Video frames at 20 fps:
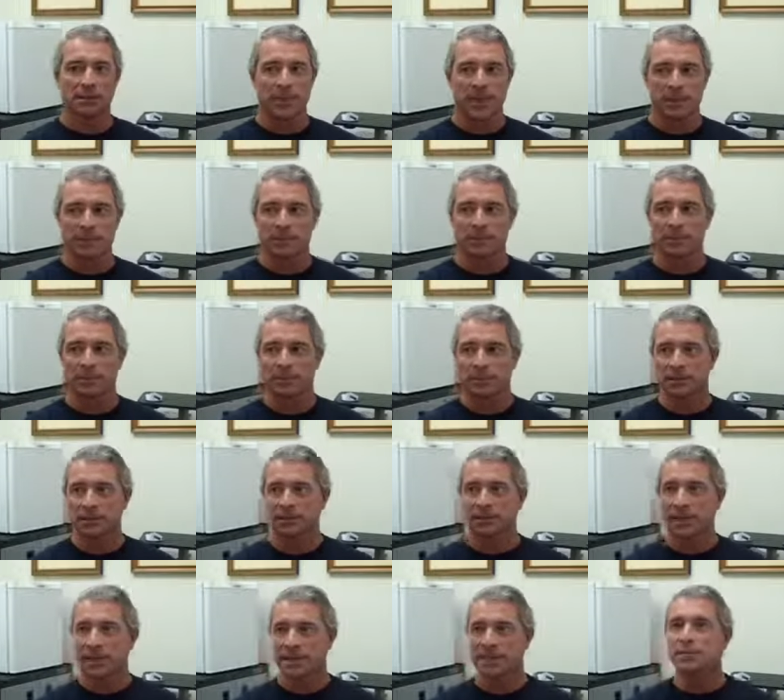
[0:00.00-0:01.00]
about
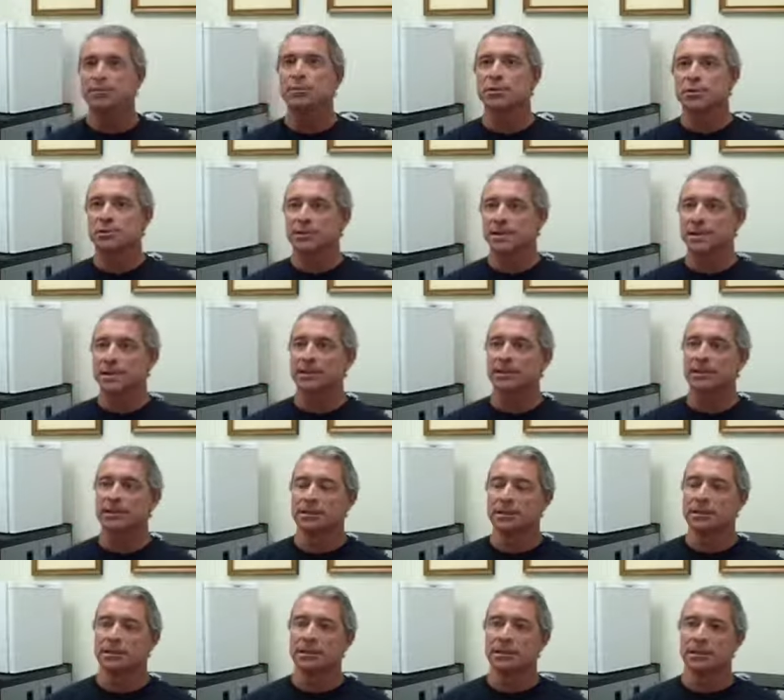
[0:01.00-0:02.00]
80%,
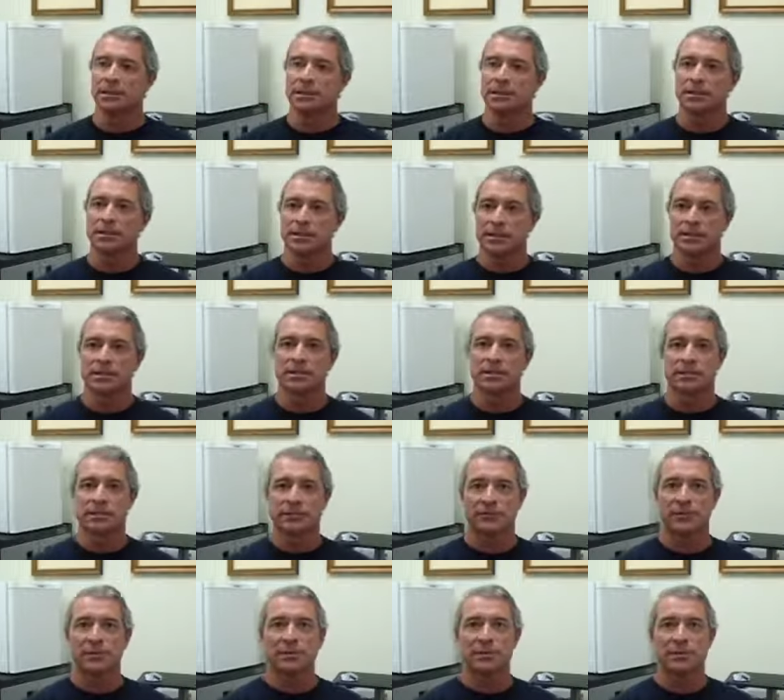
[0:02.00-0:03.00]
a decrease
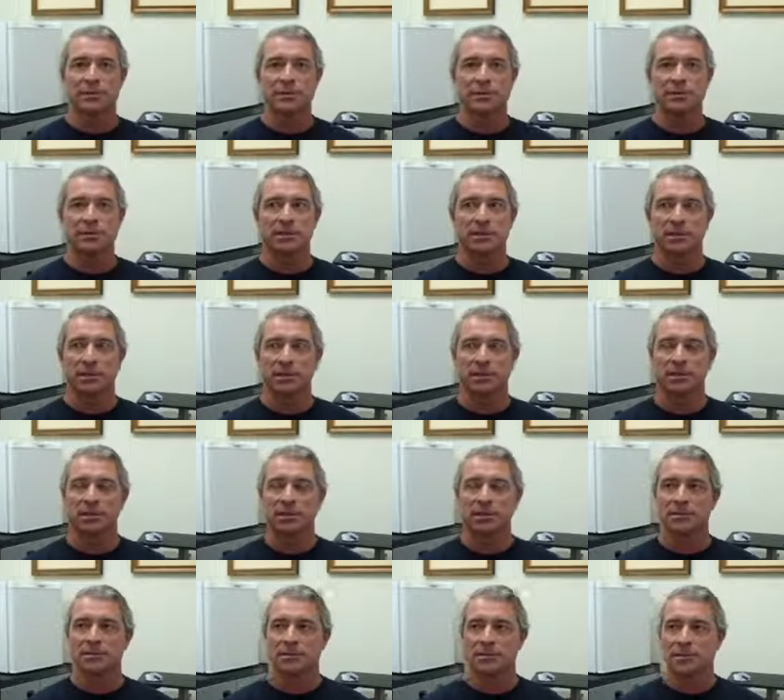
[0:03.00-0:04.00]
in frequency.
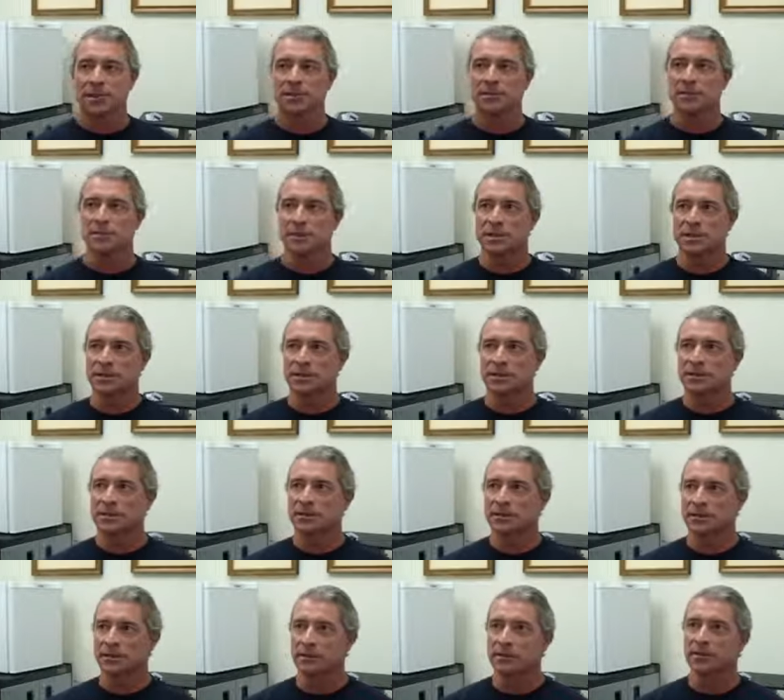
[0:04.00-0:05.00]
So that's been
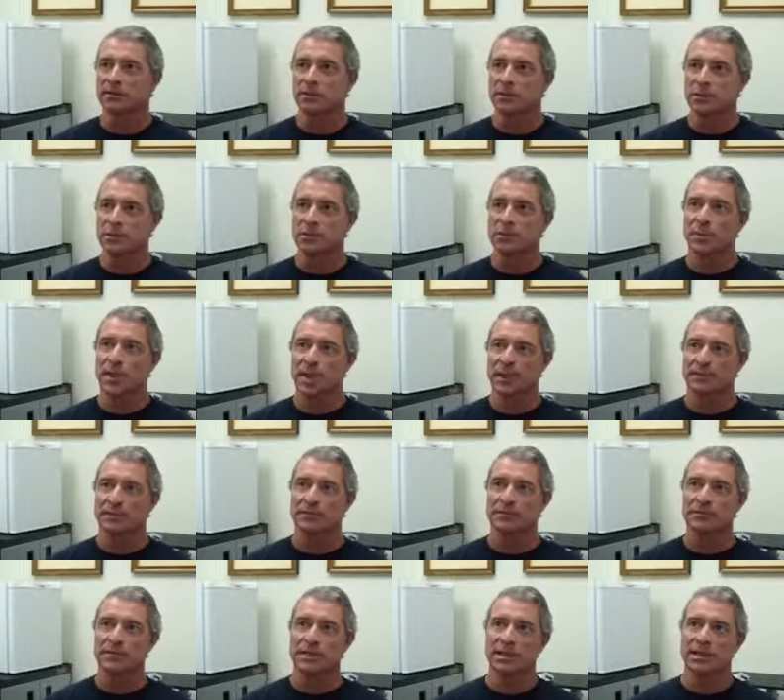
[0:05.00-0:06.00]
the most
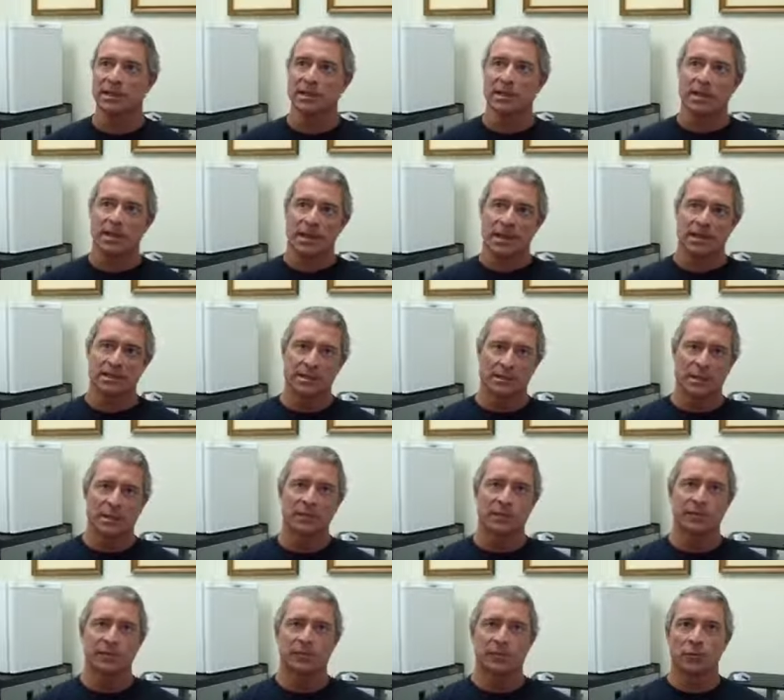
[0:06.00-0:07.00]
positive thing. As I
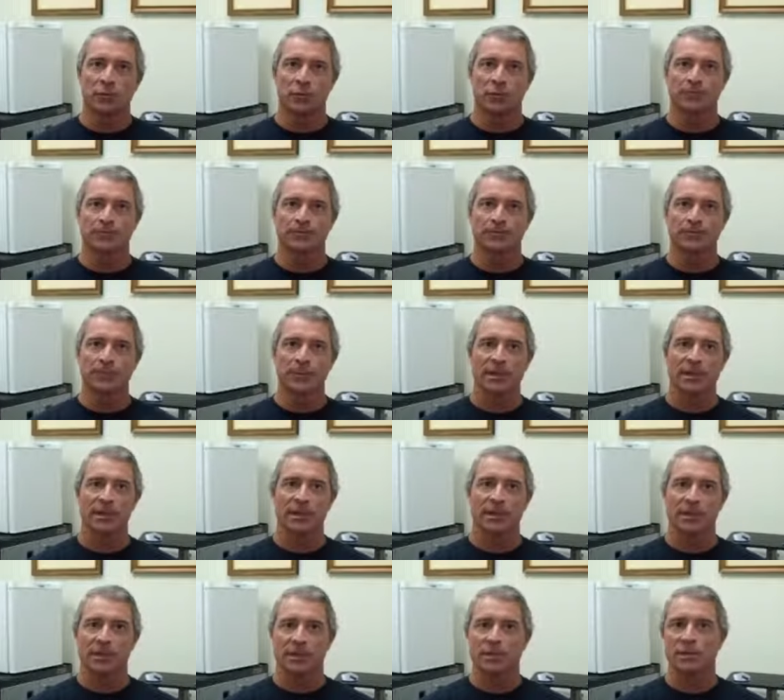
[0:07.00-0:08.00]
mentioned before,
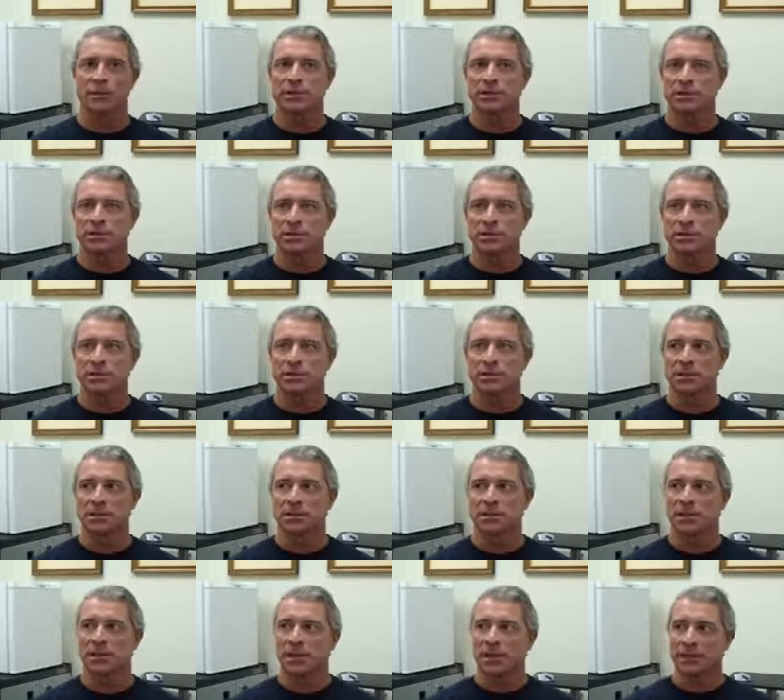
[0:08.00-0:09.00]
increase in
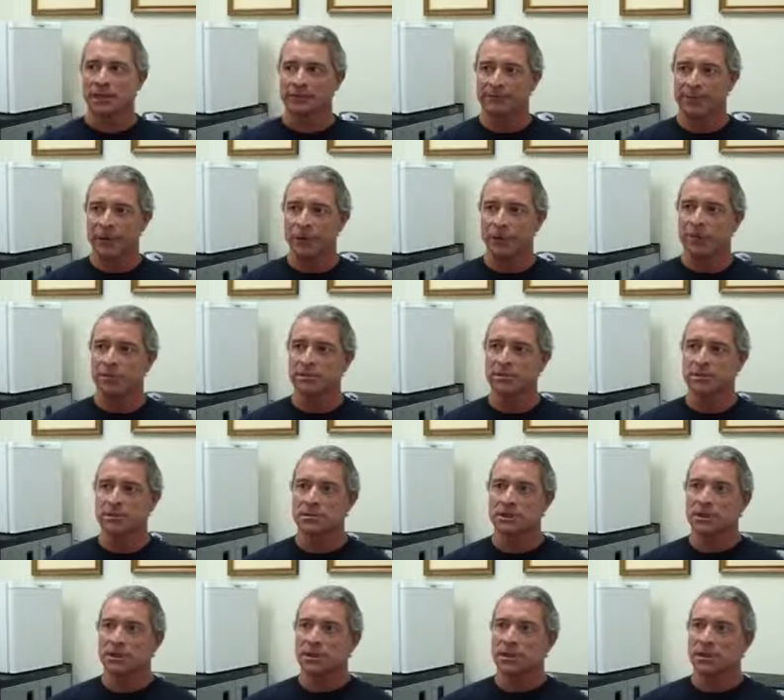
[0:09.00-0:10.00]

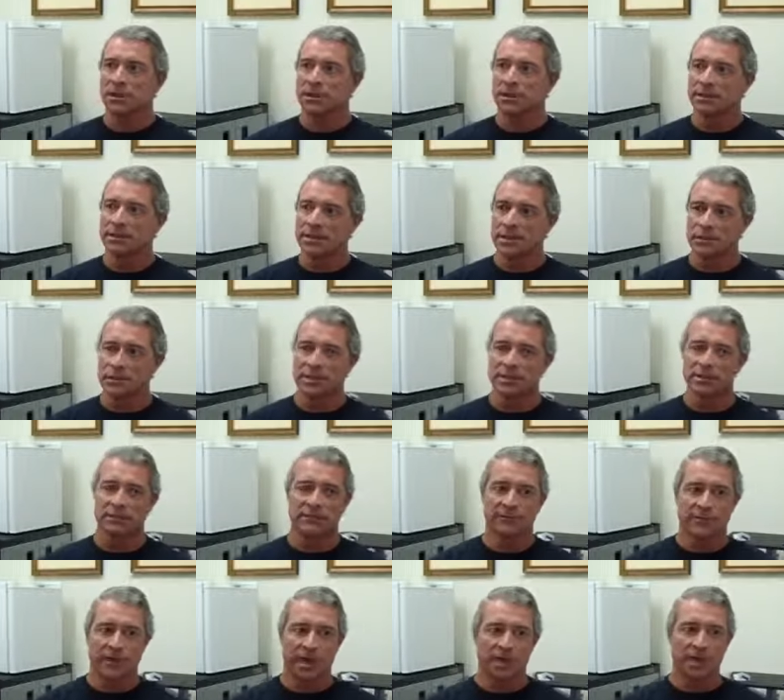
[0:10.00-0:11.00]
focus, decrease
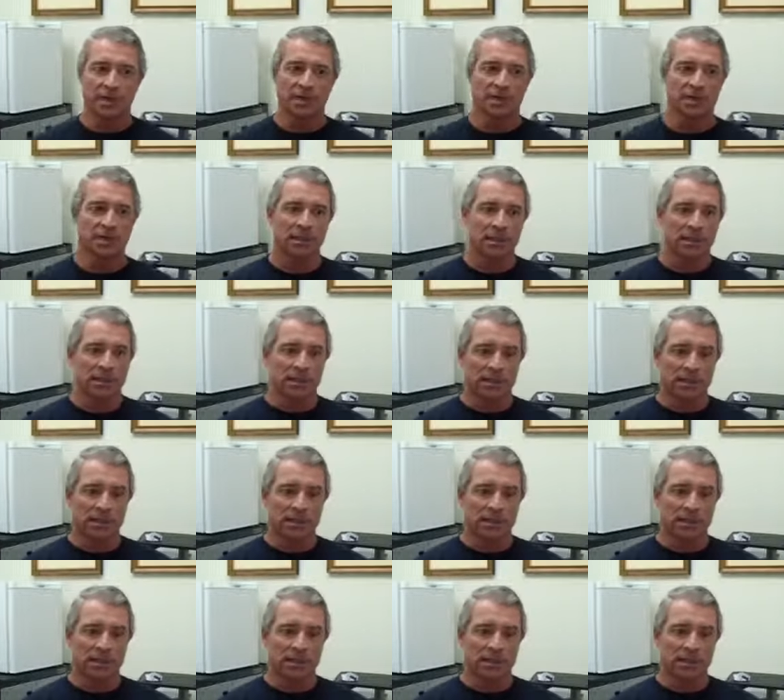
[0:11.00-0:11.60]
in fog,